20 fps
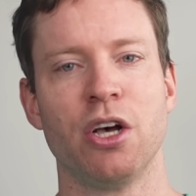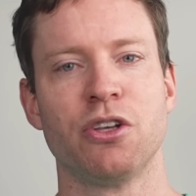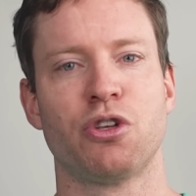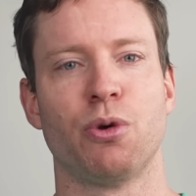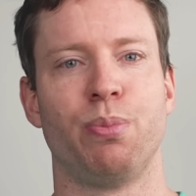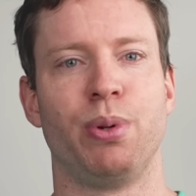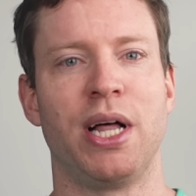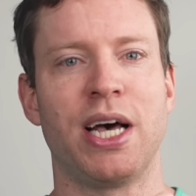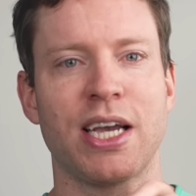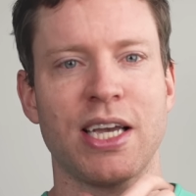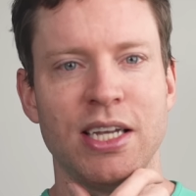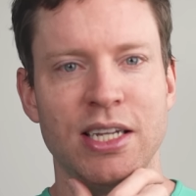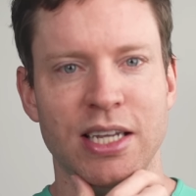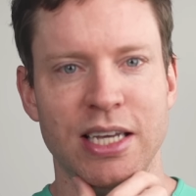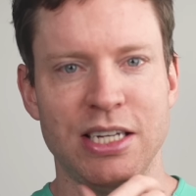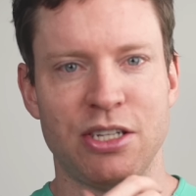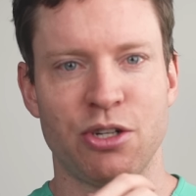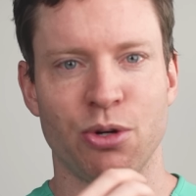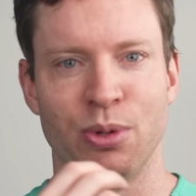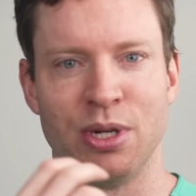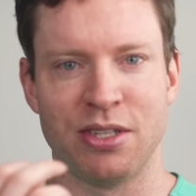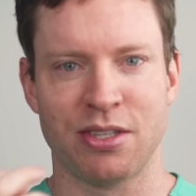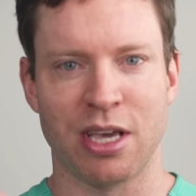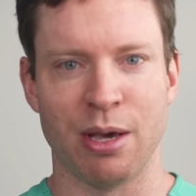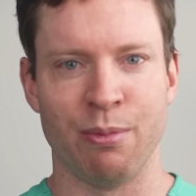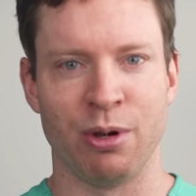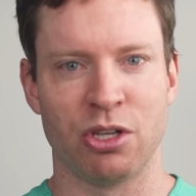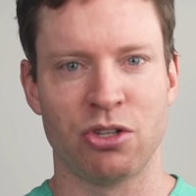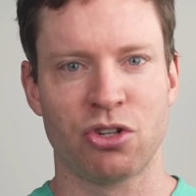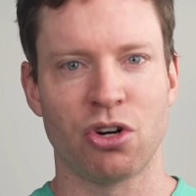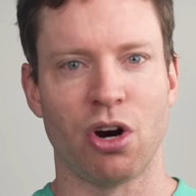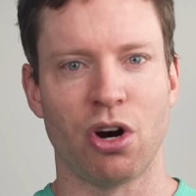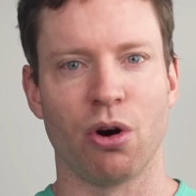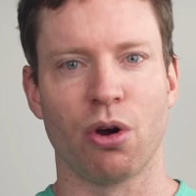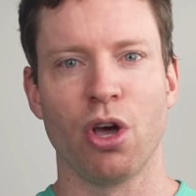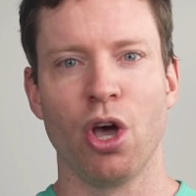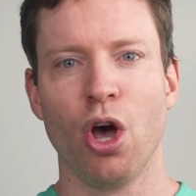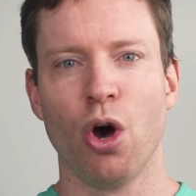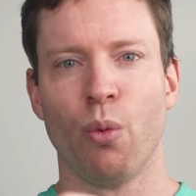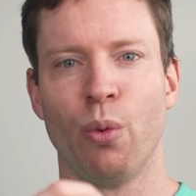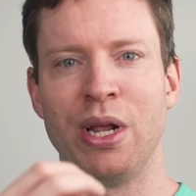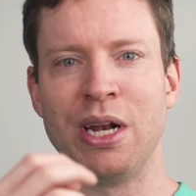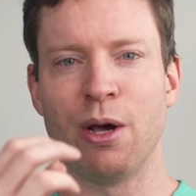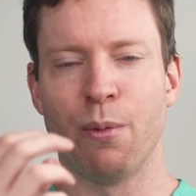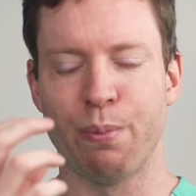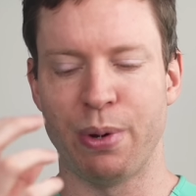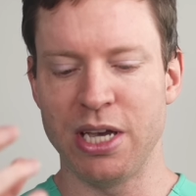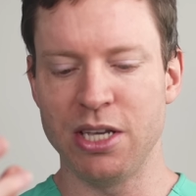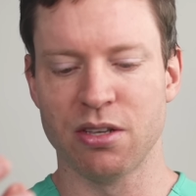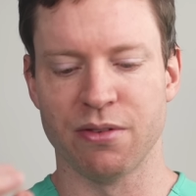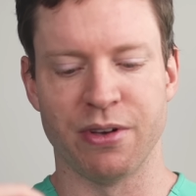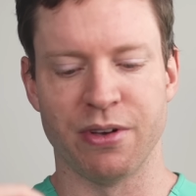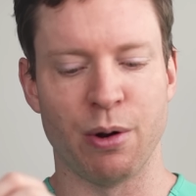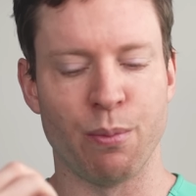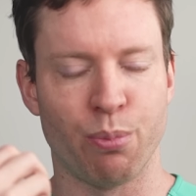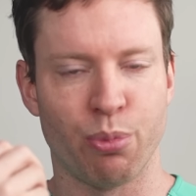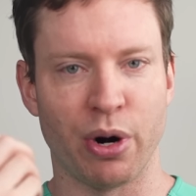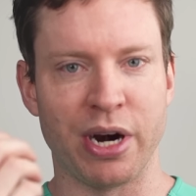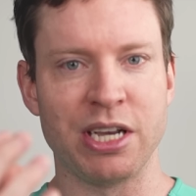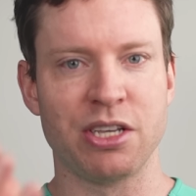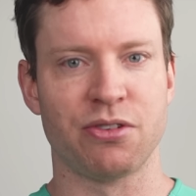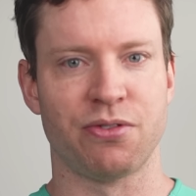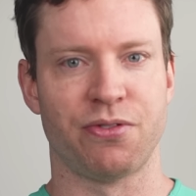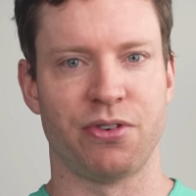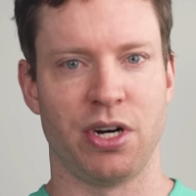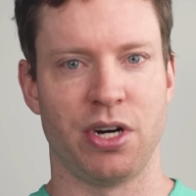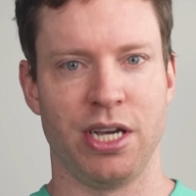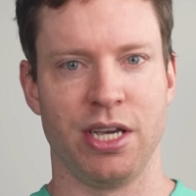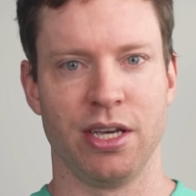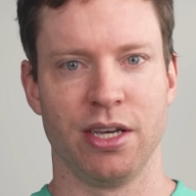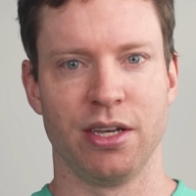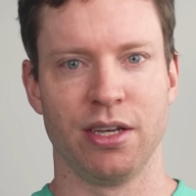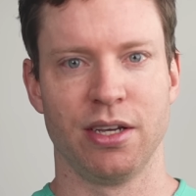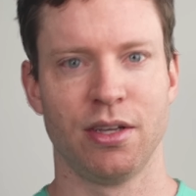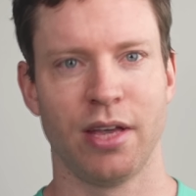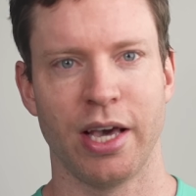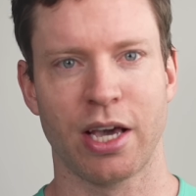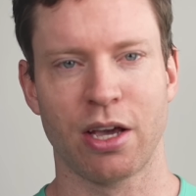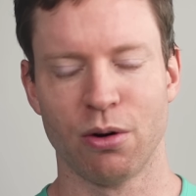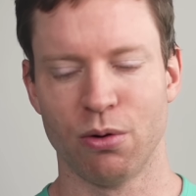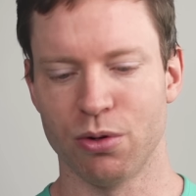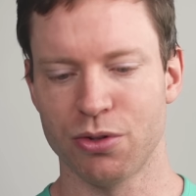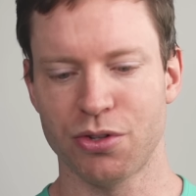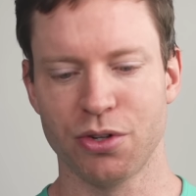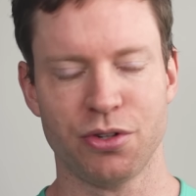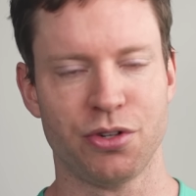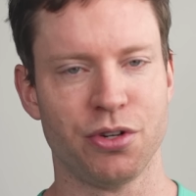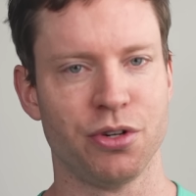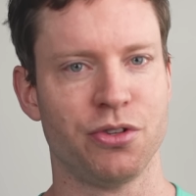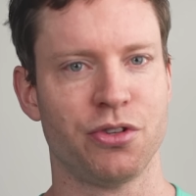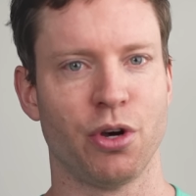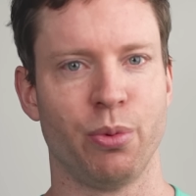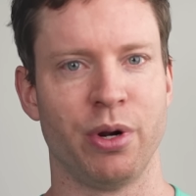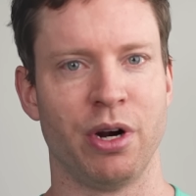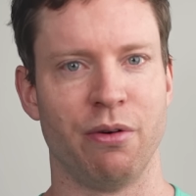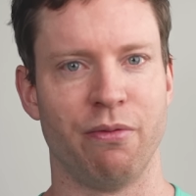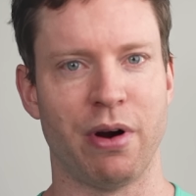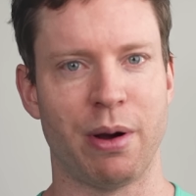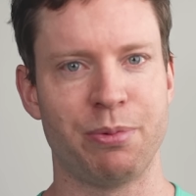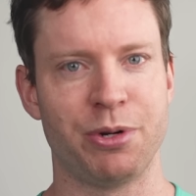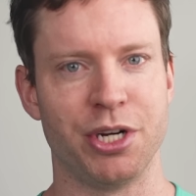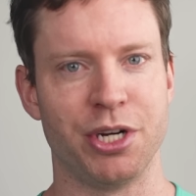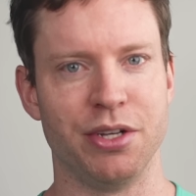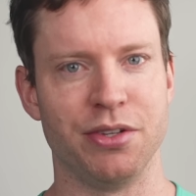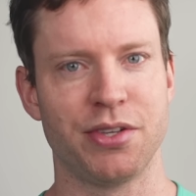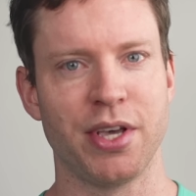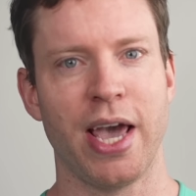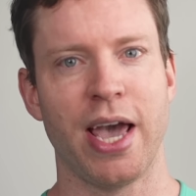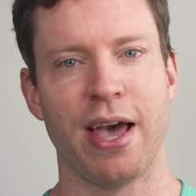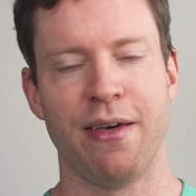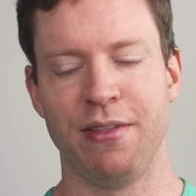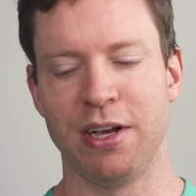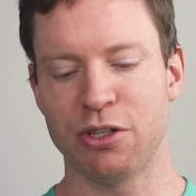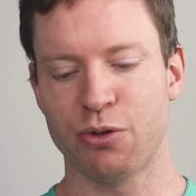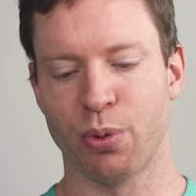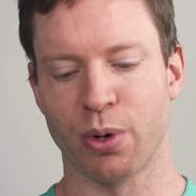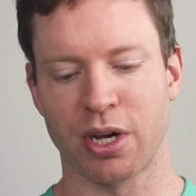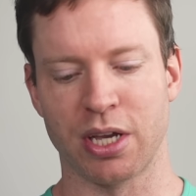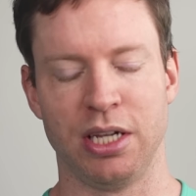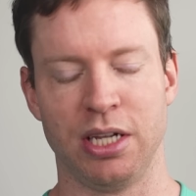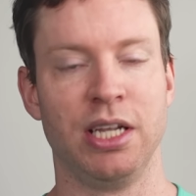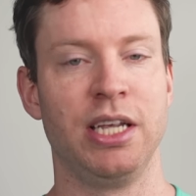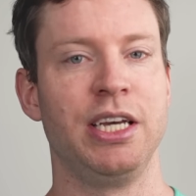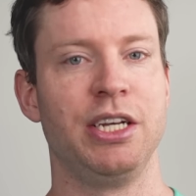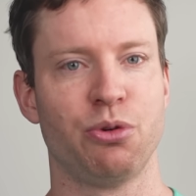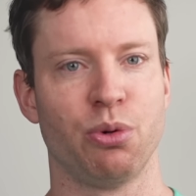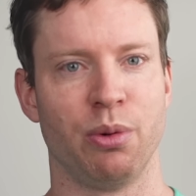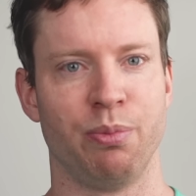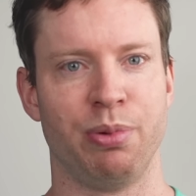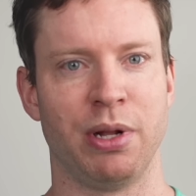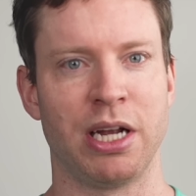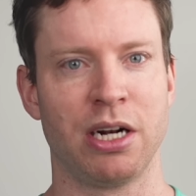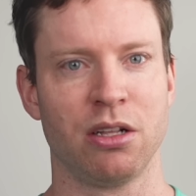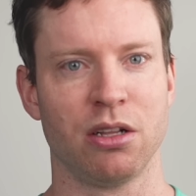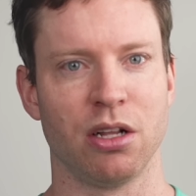So plaque can lead to an ischemic stroke when a piece of it breaks free. It can also do so when it ruptures, and that's what can lead to a blood